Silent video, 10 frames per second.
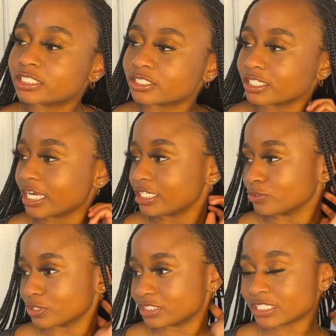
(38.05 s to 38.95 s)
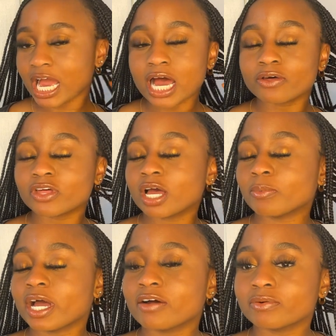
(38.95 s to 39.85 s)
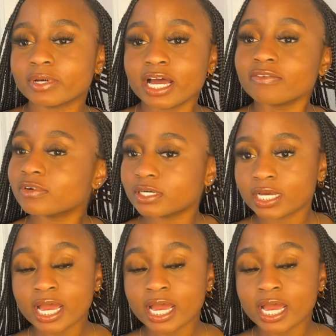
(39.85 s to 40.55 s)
they're like, you can style them, whatever.